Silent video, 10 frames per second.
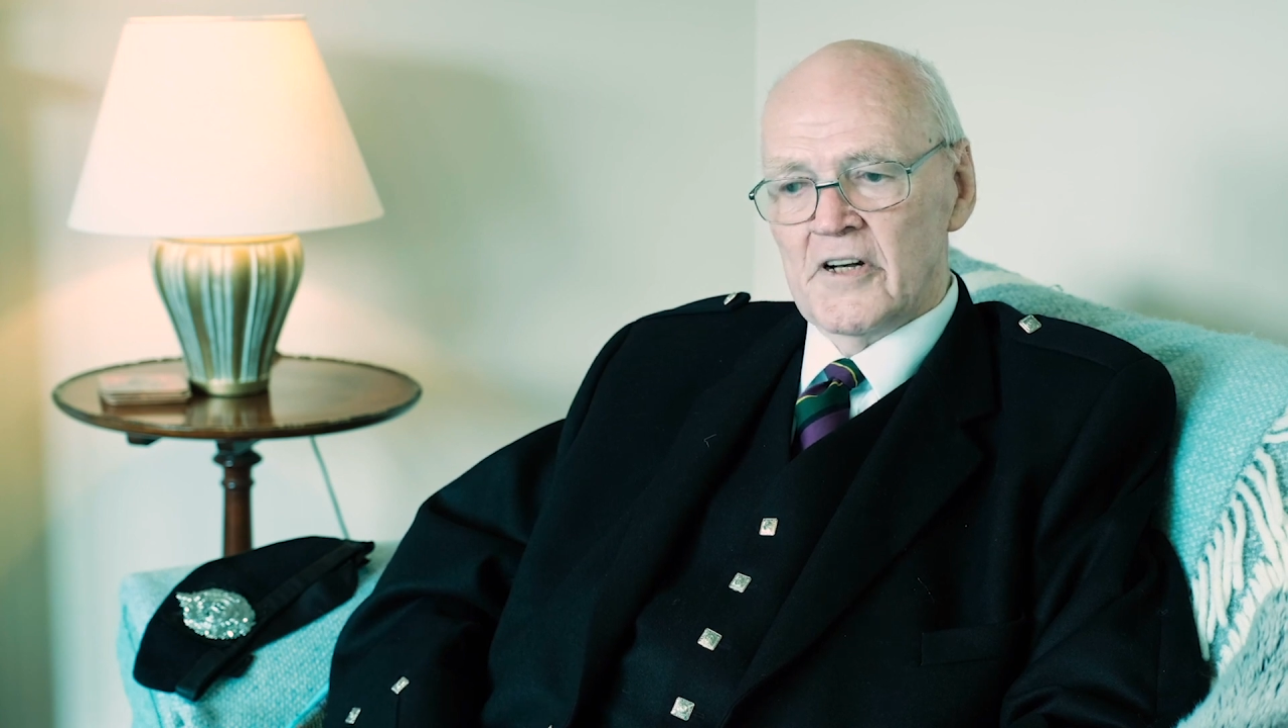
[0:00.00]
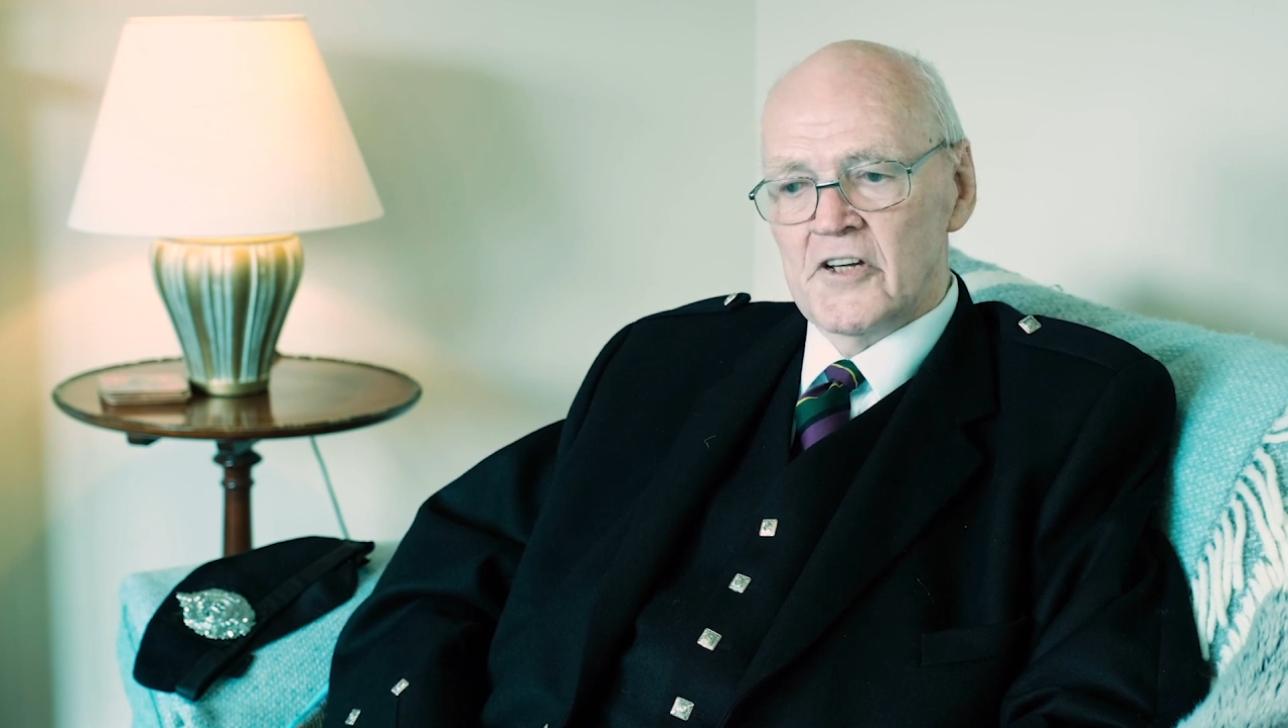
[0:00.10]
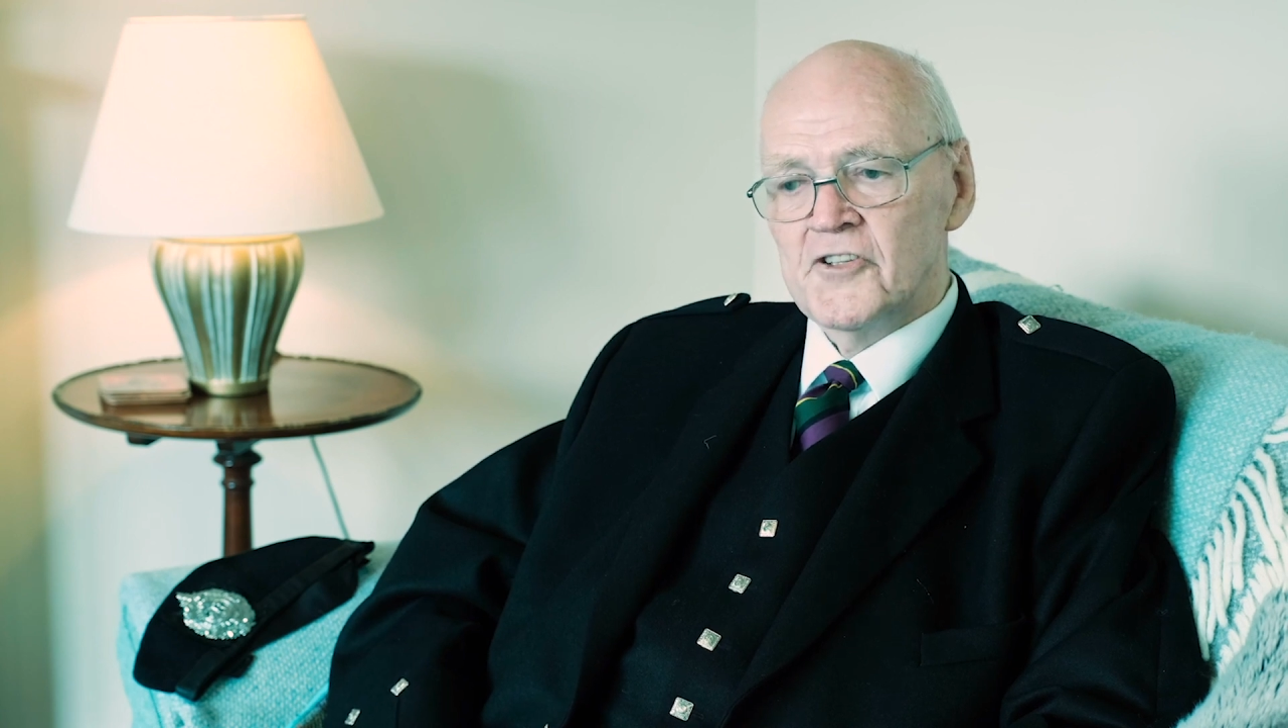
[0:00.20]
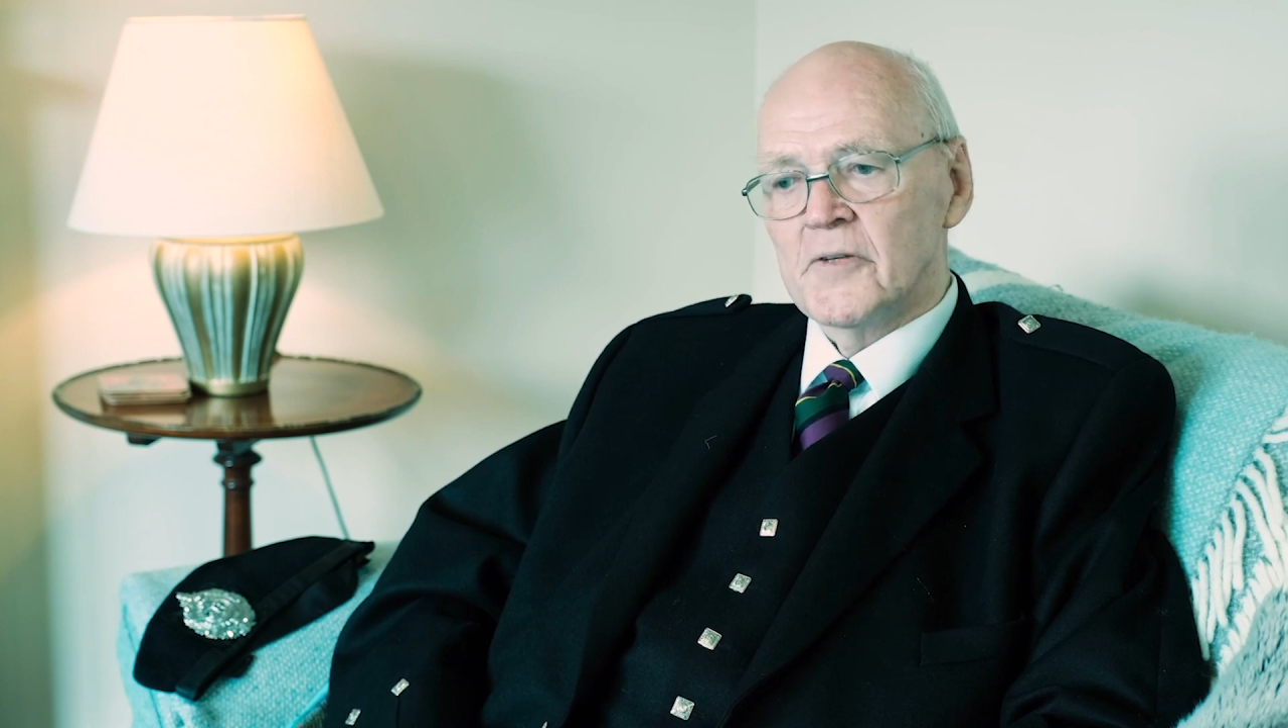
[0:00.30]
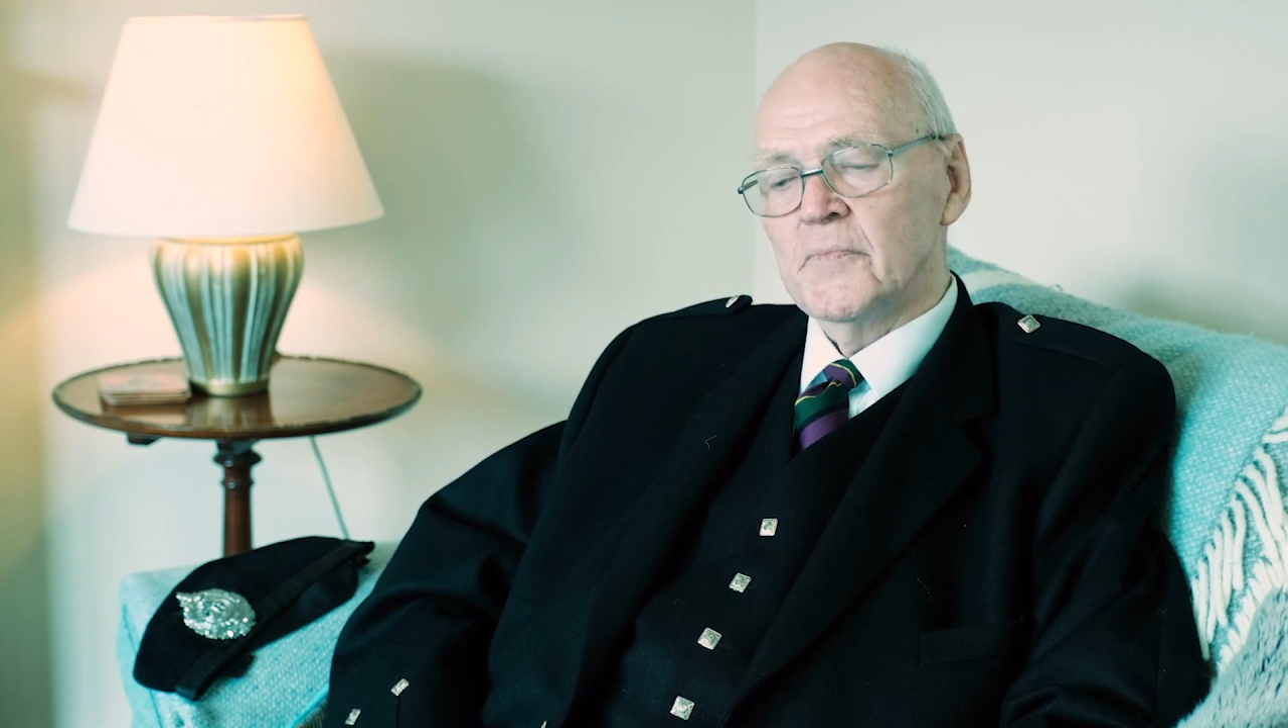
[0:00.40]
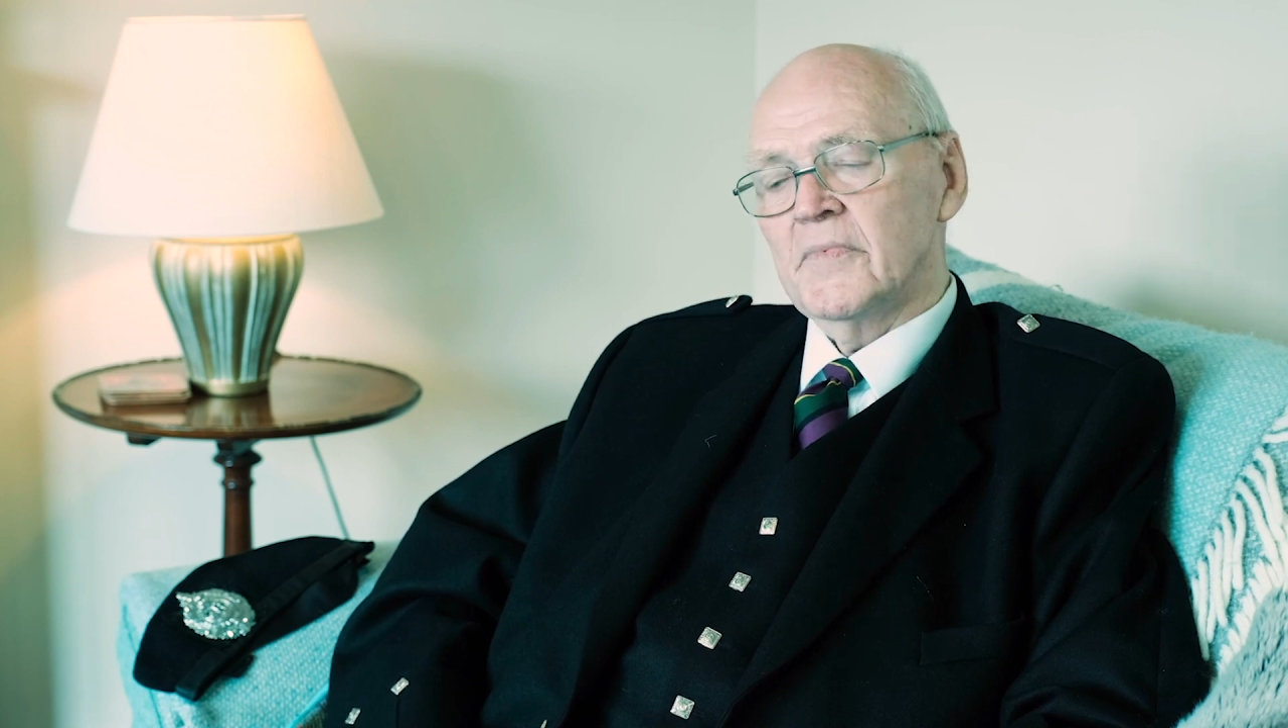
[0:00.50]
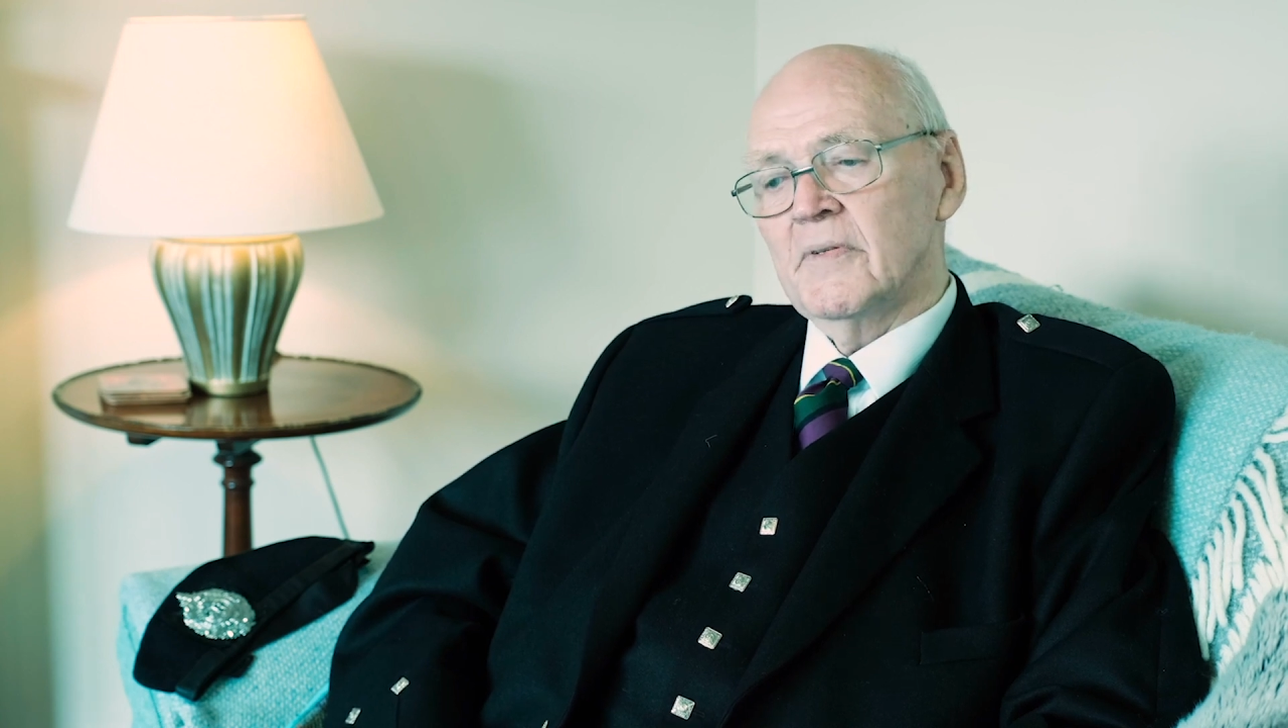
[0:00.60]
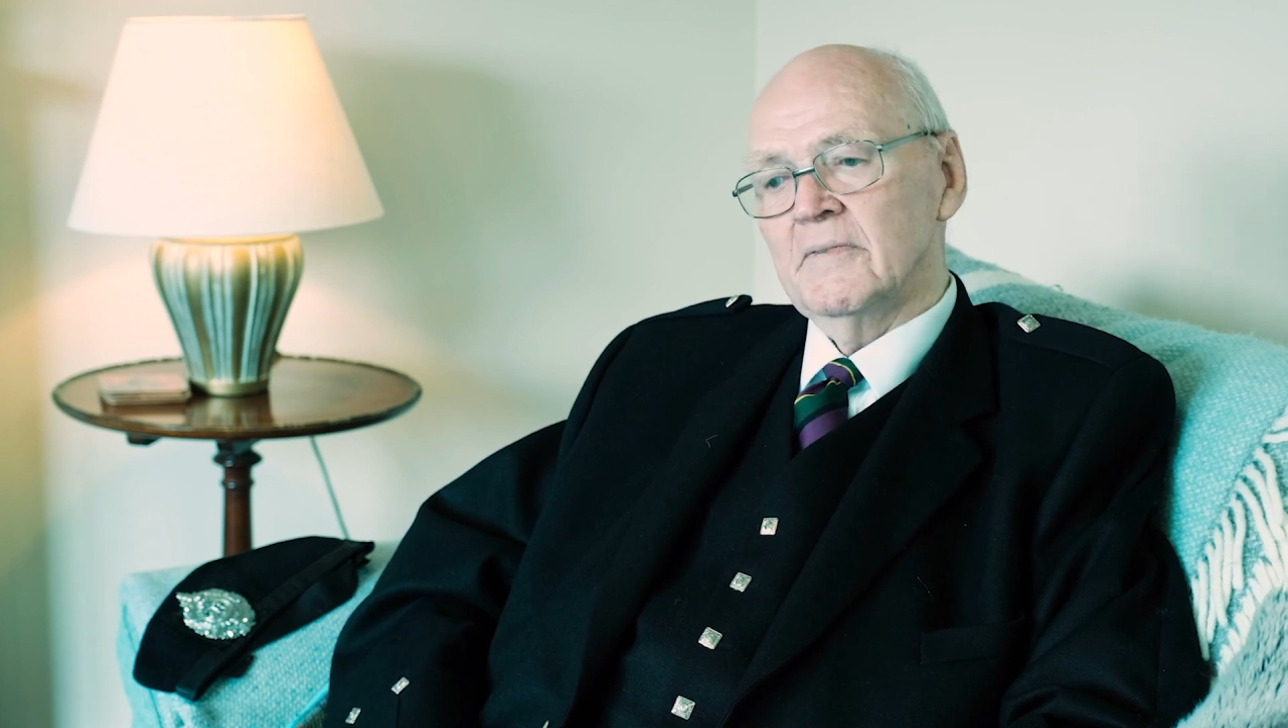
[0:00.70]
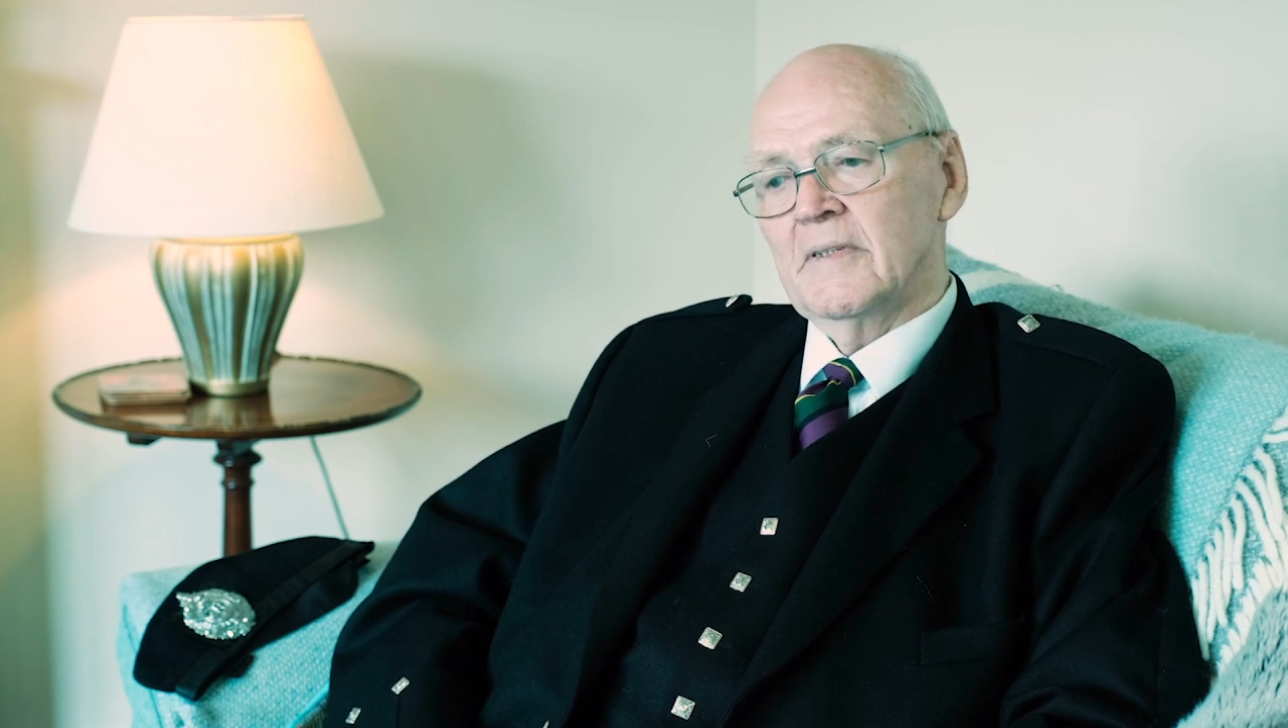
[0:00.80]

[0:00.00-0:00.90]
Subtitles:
Egypt,